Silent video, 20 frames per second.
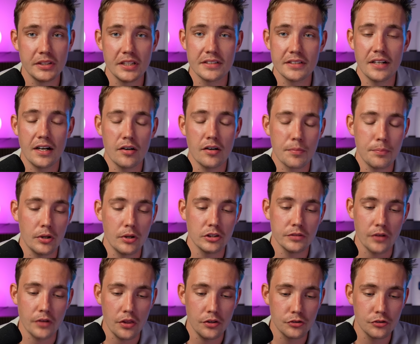tested out a bunch
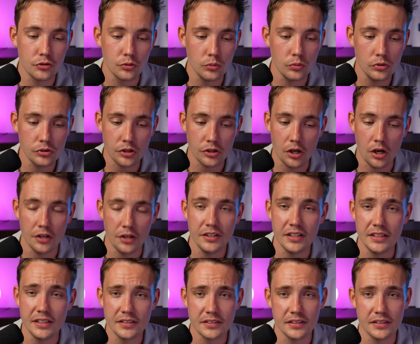of other tools on the
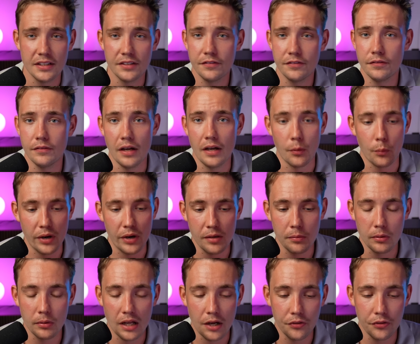internet
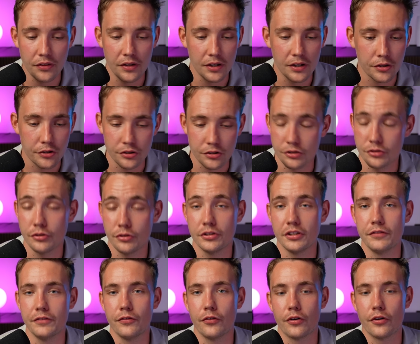available out there. You're just
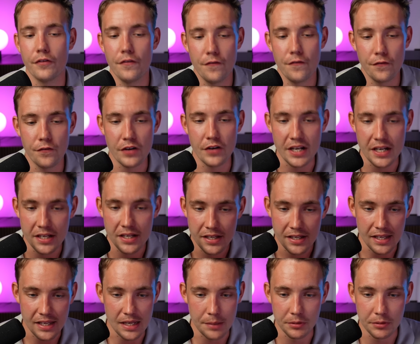searching for free
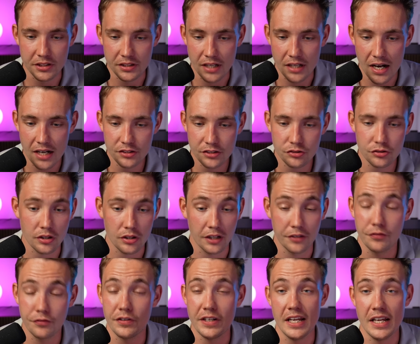image enhancer or
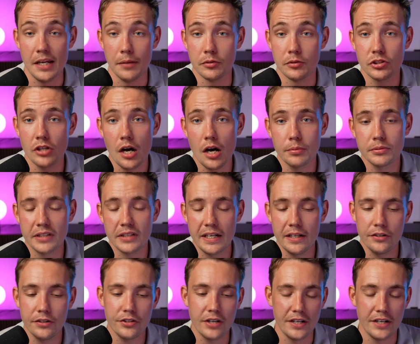like free image
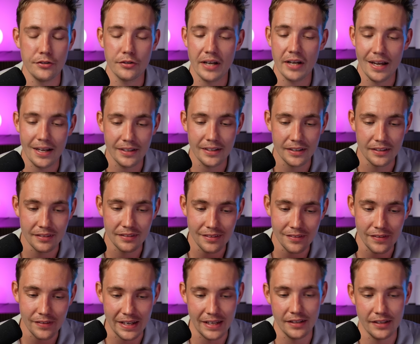upscaler, and you can't get
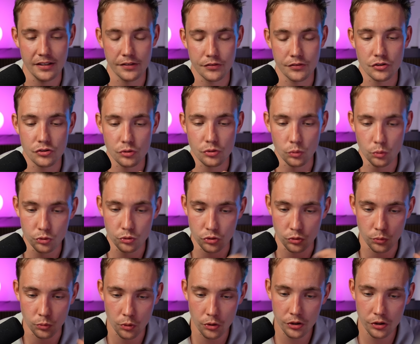any of the tools
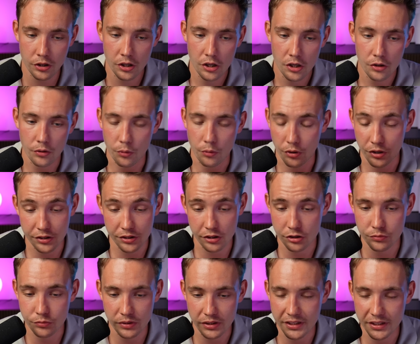to work, or it
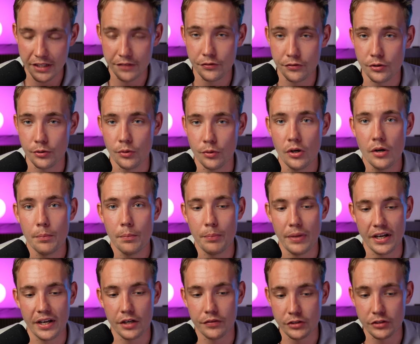doesn't really give you
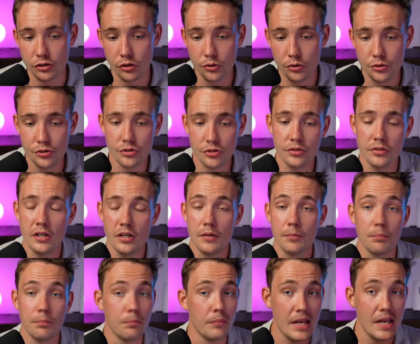better resolution.
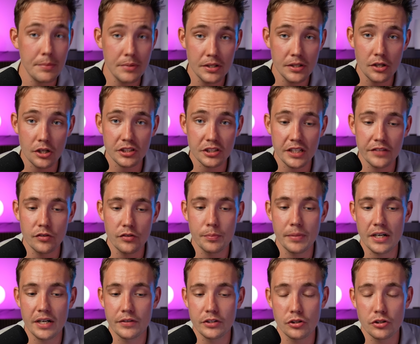Maybe it does give you
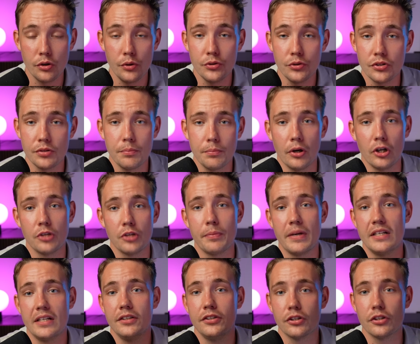better resolution, but it's
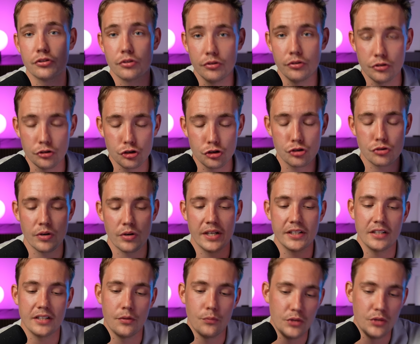basically just going to
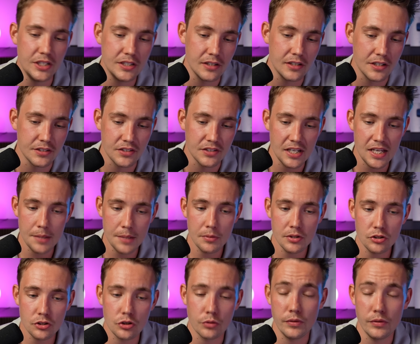stretch and resize the
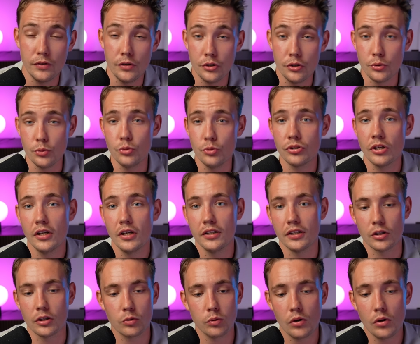image, so we lose
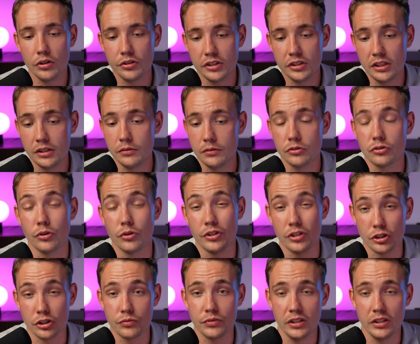the quality, so it
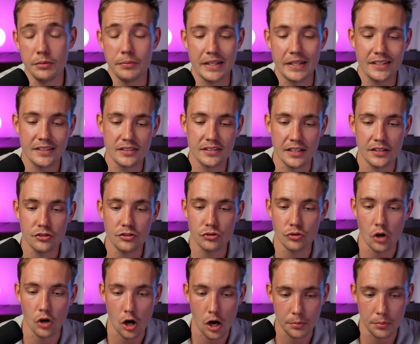doesn't really make sense
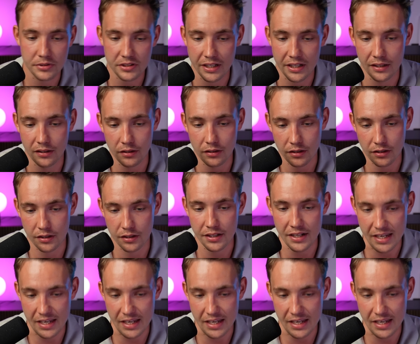to upscale our